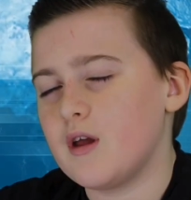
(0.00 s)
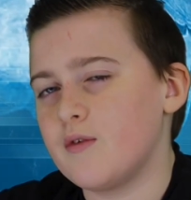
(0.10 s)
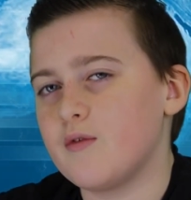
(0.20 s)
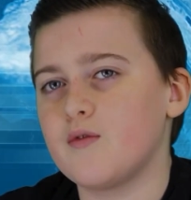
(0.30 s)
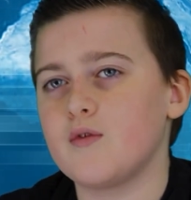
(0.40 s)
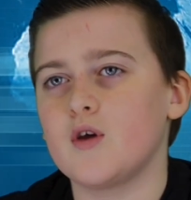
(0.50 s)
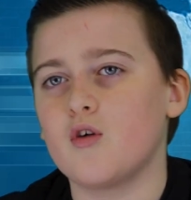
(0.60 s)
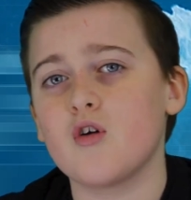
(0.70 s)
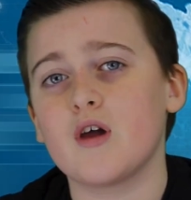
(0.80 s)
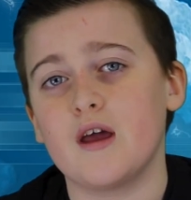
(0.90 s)
if you're
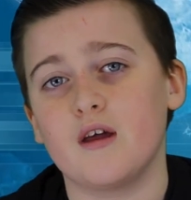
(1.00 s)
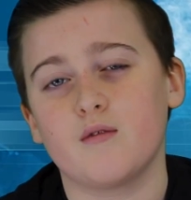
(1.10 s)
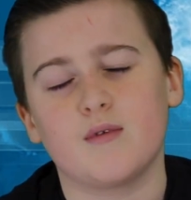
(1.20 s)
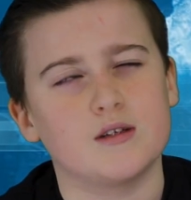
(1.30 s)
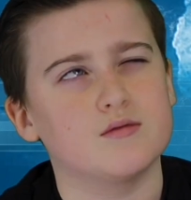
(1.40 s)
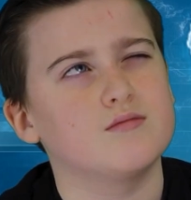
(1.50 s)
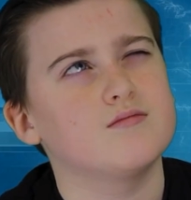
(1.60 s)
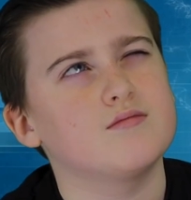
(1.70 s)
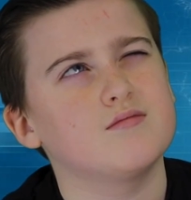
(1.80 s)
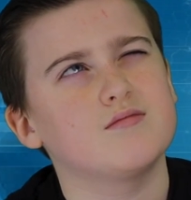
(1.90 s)
lucky, well,
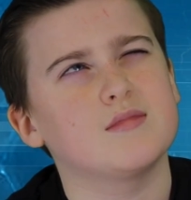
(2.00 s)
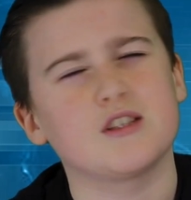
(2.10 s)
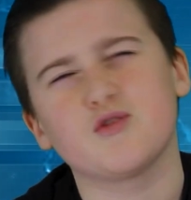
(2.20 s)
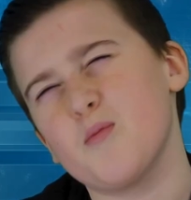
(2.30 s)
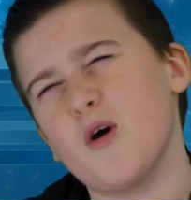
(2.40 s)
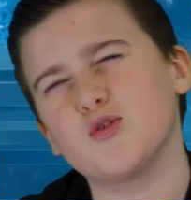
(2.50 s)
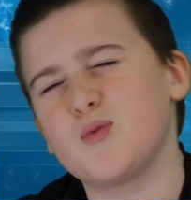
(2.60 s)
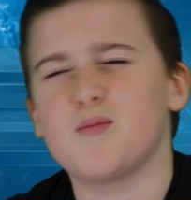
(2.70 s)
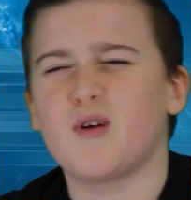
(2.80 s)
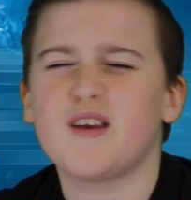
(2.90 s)
that's for most
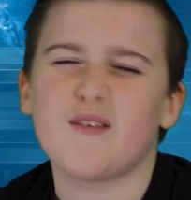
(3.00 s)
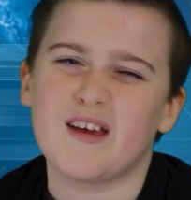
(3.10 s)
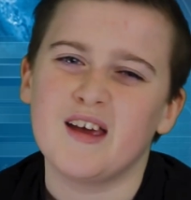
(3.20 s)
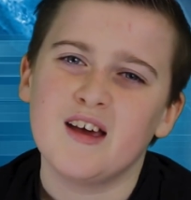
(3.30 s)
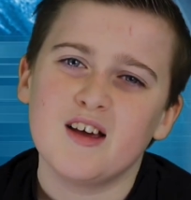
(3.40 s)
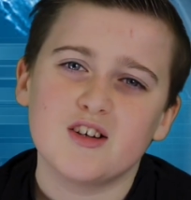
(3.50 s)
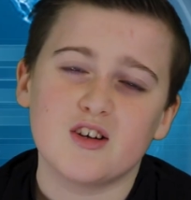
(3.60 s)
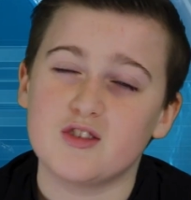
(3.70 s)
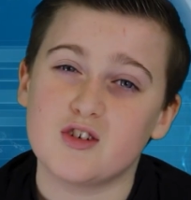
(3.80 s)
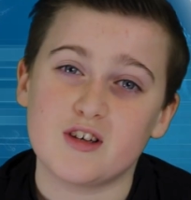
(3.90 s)
people anyway,
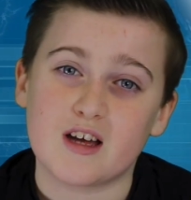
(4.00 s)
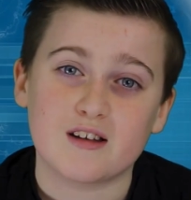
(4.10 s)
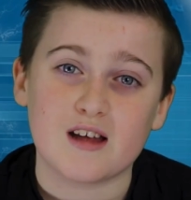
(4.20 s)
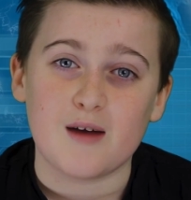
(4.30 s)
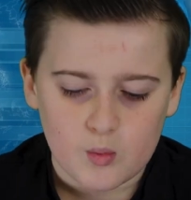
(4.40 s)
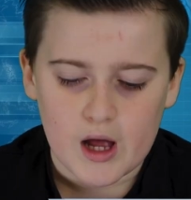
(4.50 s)
until you get type.